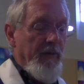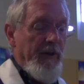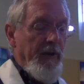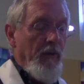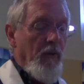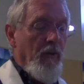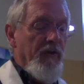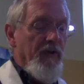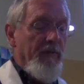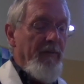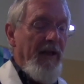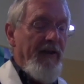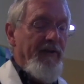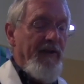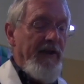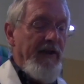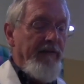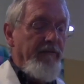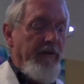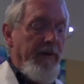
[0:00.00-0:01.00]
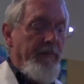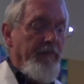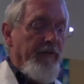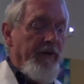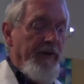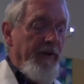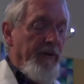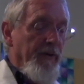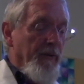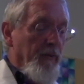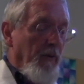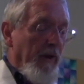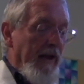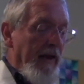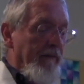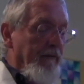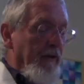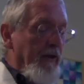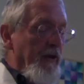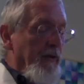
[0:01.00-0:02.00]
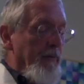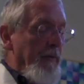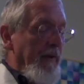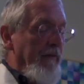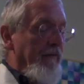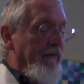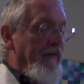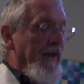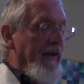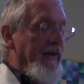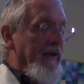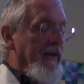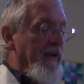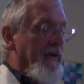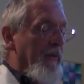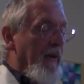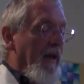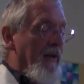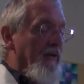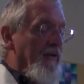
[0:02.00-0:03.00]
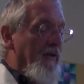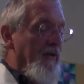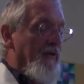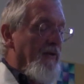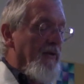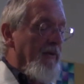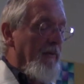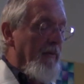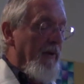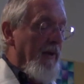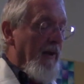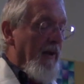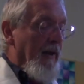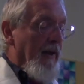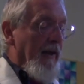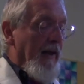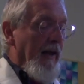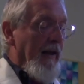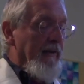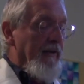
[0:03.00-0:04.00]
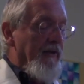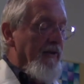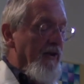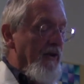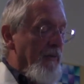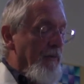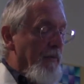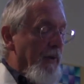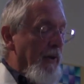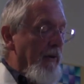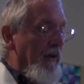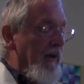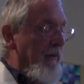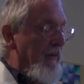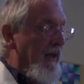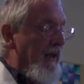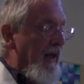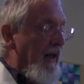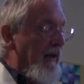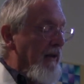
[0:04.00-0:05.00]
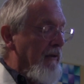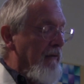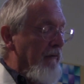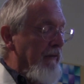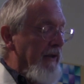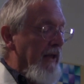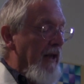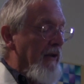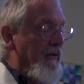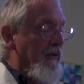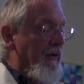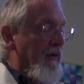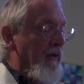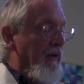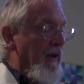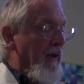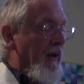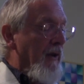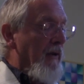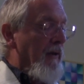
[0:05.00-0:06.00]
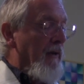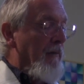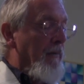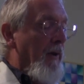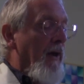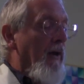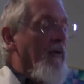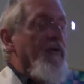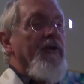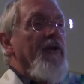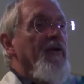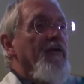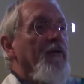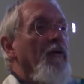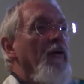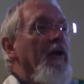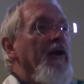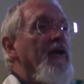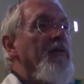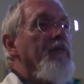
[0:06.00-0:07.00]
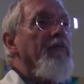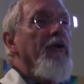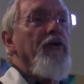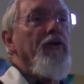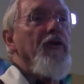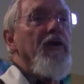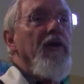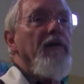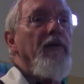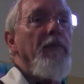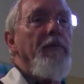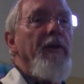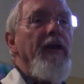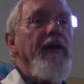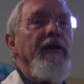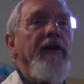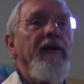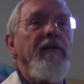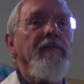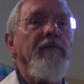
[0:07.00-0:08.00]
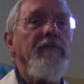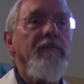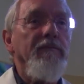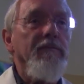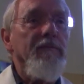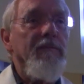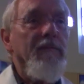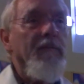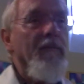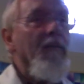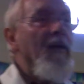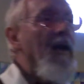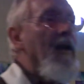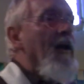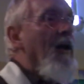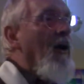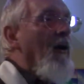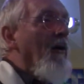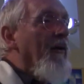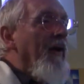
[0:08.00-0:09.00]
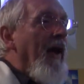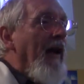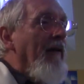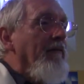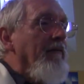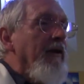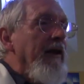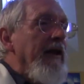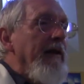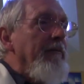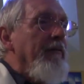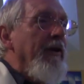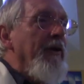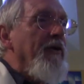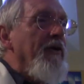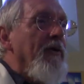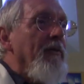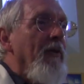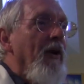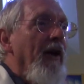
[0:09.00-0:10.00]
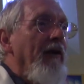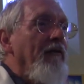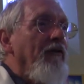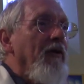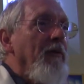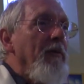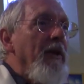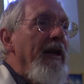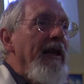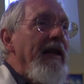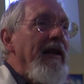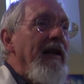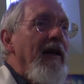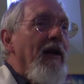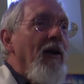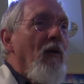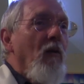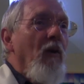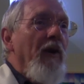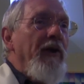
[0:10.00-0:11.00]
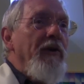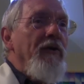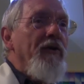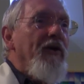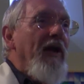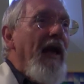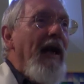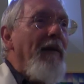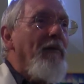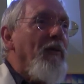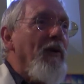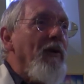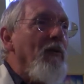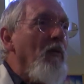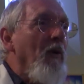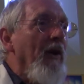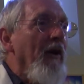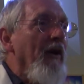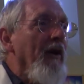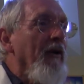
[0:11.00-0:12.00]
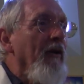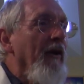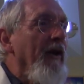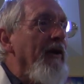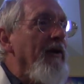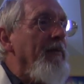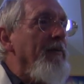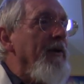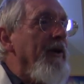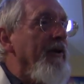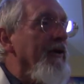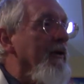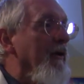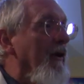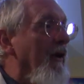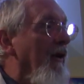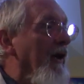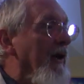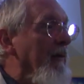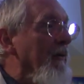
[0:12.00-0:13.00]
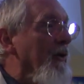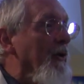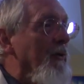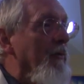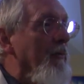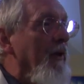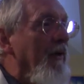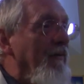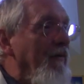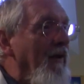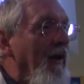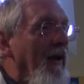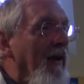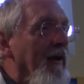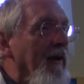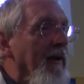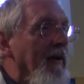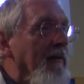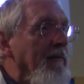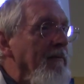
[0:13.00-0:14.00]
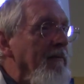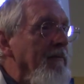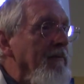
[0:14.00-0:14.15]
we automatically reproduce whatever has been fed into our system, and this is purely mechanical reaction that passes for expression of opinion. That really brings to mind for me what used to happen when I got into political arguments with my father.